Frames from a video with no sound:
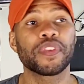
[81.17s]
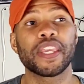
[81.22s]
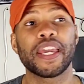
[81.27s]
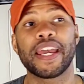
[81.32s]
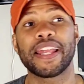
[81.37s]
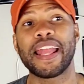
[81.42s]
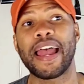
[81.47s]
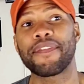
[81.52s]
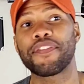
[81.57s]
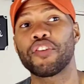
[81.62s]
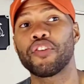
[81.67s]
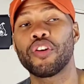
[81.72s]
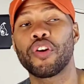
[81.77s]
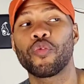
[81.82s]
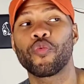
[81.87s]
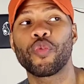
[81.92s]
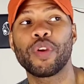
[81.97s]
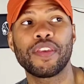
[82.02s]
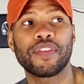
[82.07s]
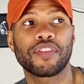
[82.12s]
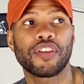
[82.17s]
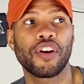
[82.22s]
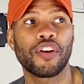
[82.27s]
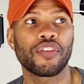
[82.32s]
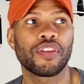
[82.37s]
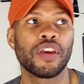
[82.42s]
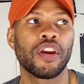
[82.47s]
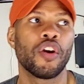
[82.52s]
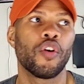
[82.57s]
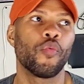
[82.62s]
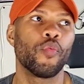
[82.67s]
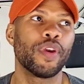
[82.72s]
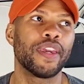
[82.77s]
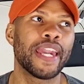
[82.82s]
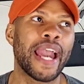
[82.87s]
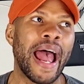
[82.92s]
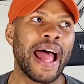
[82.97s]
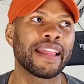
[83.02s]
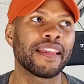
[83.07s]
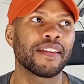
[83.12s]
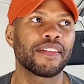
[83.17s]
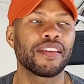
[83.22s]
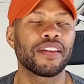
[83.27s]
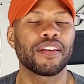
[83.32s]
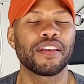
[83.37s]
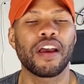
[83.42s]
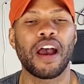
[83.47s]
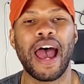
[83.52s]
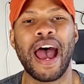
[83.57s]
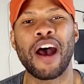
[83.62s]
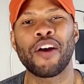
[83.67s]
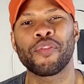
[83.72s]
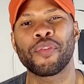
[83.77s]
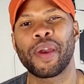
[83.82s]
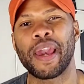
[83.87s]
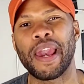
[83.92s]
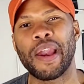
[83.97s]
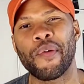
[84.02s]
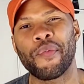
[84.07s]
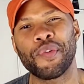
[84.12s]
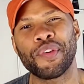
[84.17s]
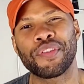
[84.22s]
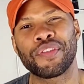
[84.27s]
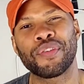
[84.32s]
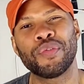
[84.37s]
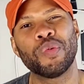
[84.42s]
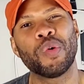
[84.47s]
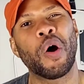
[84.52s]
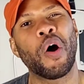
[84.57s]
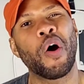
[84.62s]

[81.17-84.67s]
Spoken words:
And after doing research, we kind of took it out on Aries too